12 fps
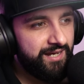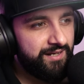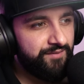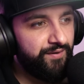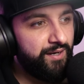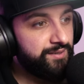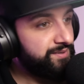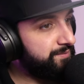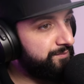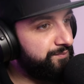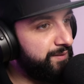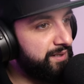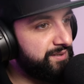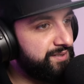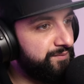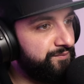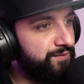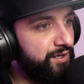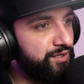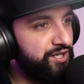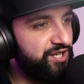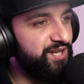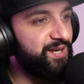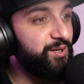Fox, Fox,
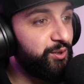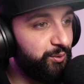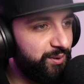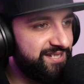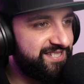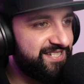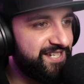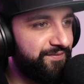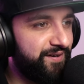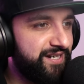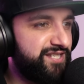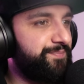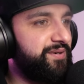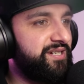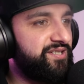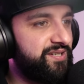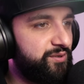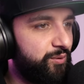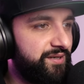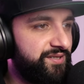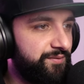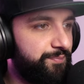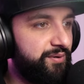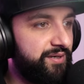fuck you, says I find Spring Tea quality
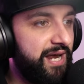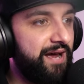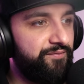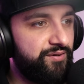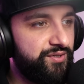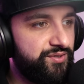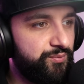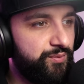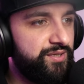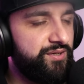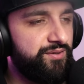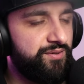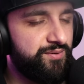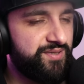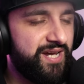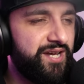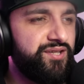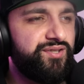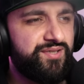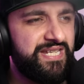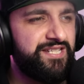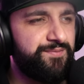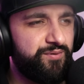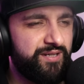of print average. What do you use? I use
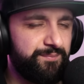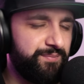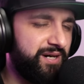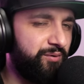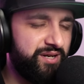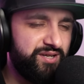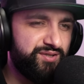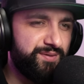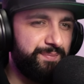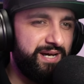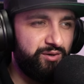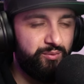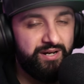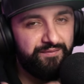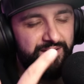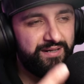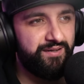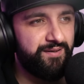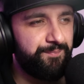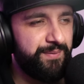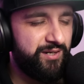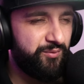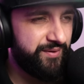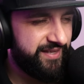Teespring, but I want to use a better one. I found a
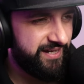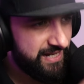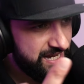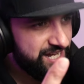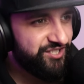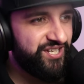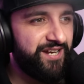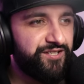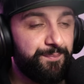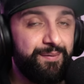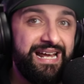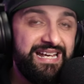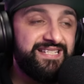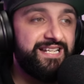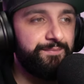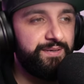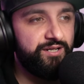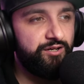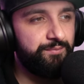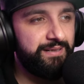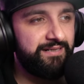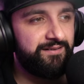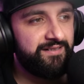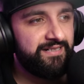better one that, shout out to Blaze, let me know
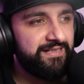about.